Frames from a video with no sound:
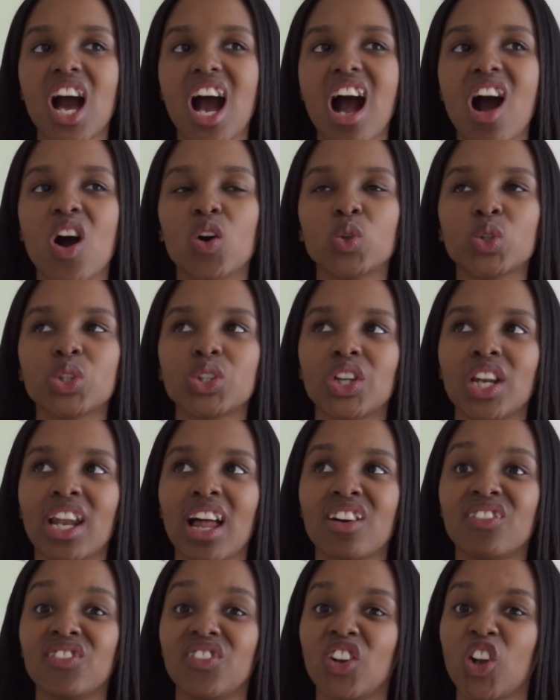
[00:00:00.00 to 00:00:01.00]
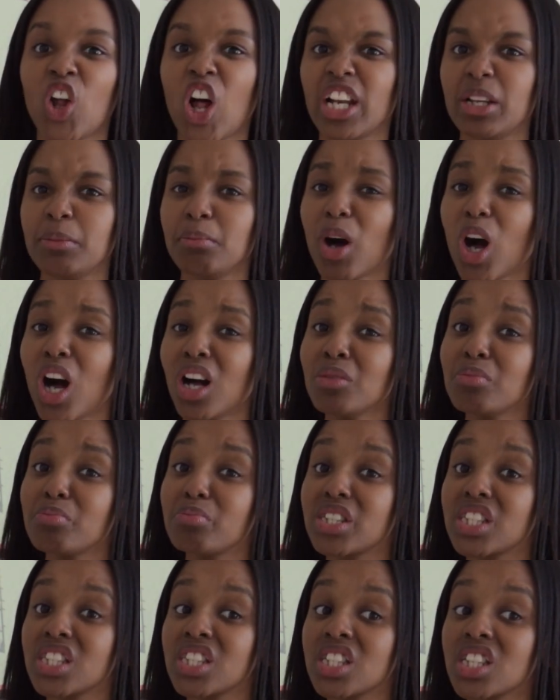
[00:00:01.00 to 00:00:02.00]
I also love
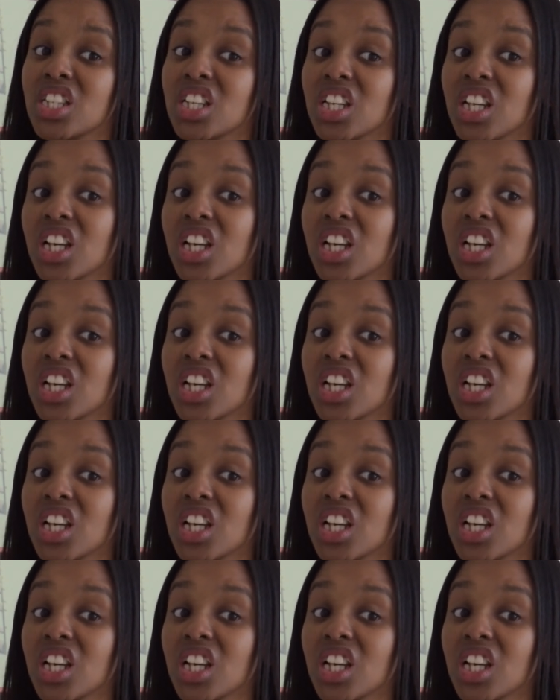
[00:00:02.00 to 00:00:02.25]
lollipops.